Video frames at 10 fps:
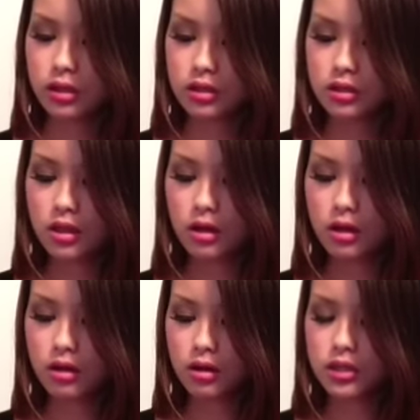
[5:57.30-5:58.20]

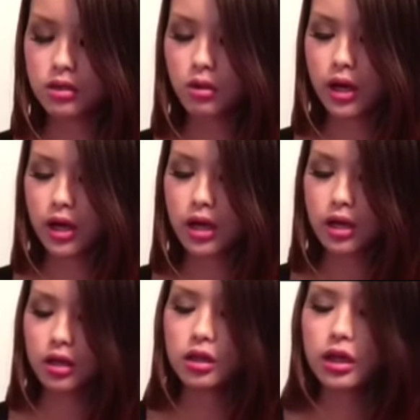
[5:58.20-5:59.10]
So let's go ahead
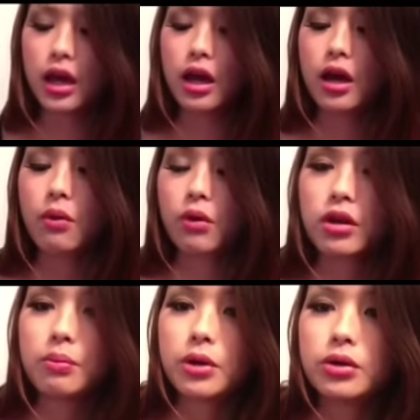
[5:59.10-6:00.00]
and look at one
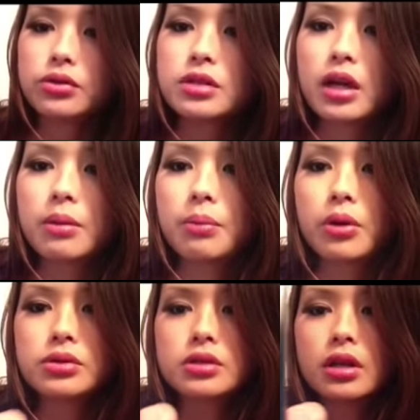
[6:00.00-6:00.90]
of their posts. I
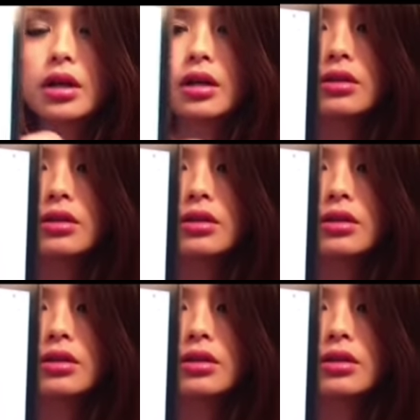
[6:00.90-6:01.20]
post uh,